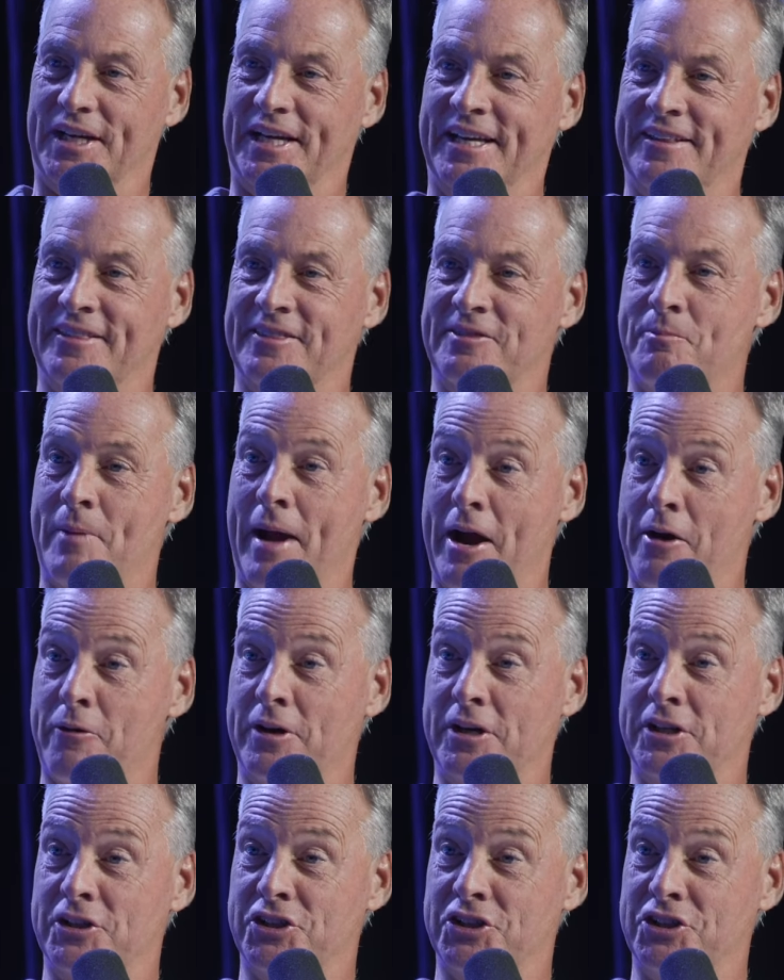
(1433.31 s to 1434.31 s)
in
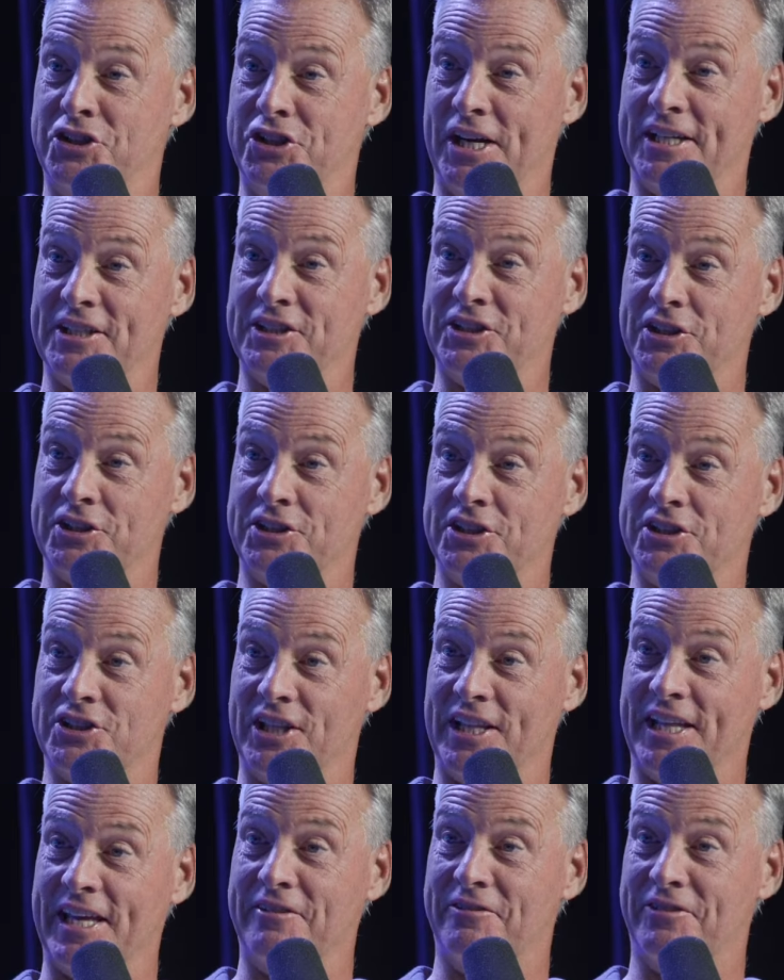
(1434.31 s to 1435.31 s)
marriage in Genesis is
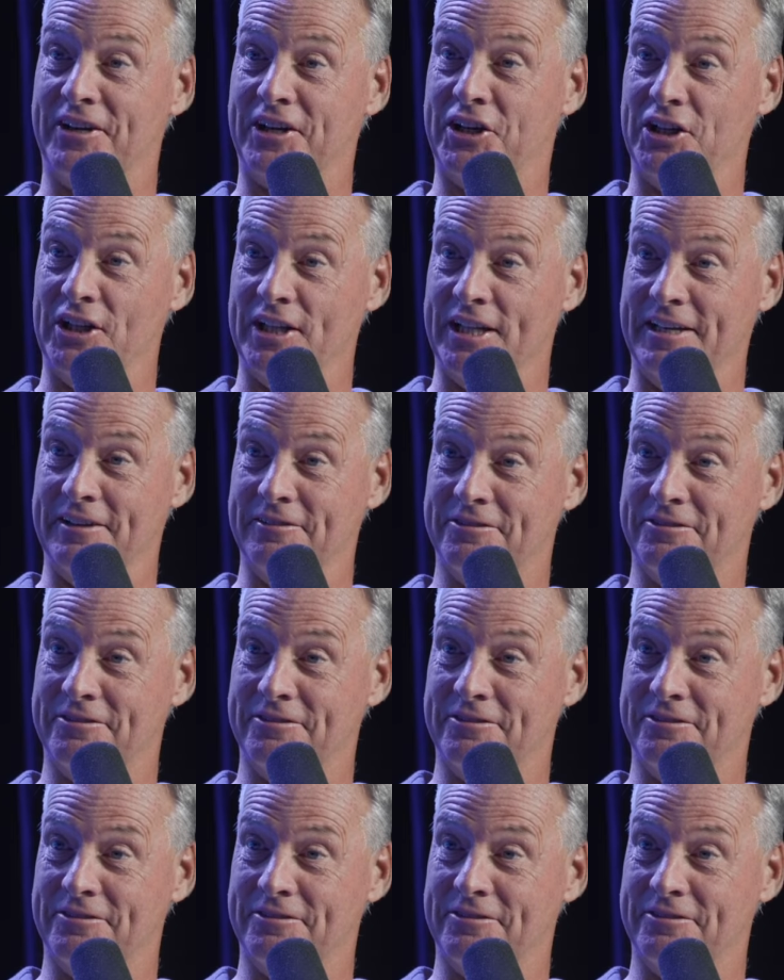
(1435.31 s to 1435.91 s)
leave and cleave.